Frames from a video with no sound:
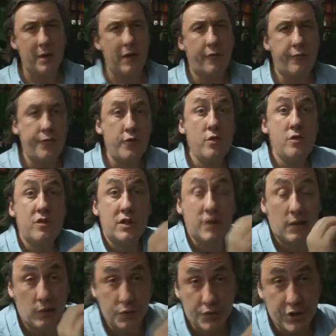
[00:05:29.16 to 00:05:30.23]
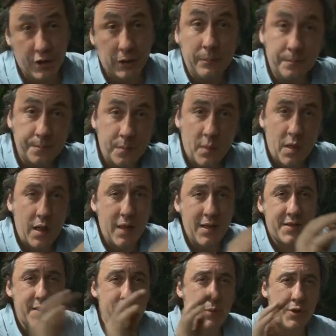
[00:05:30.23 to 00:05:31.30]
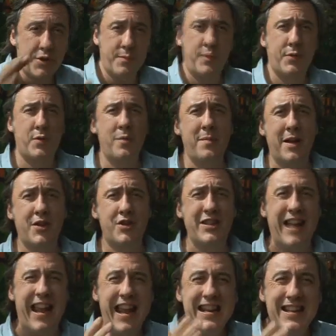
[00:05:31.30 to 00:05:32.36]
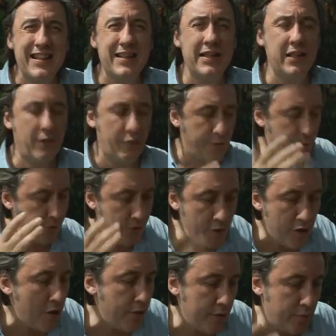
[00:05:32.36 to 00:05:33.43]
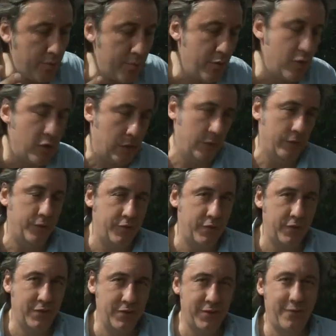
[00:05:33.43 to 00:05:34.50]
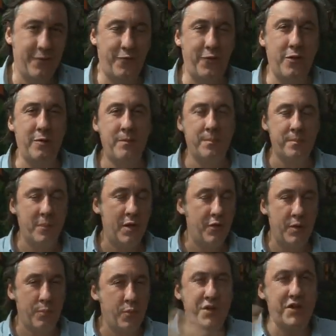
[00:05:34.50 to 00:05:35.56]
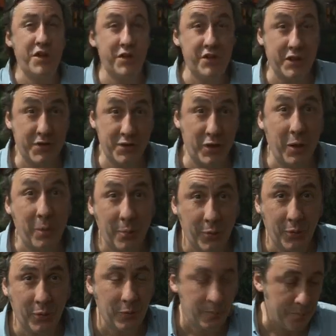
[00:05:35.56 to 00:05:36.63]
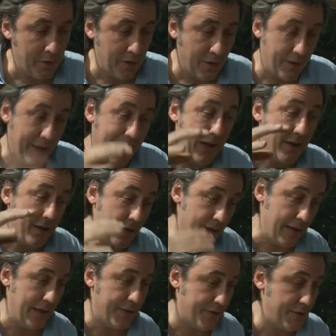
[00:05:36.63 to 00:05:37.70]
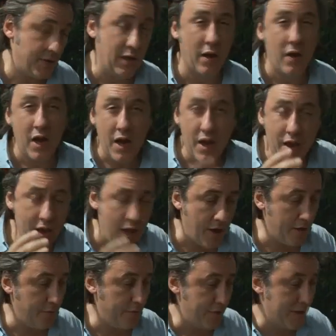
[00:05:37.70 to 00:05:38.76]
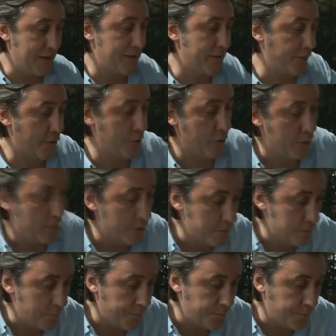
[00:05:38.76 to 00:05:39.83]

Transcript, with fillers: about food culture, it's impossible to imagine anything further removed from the British example than this. You know, none of this food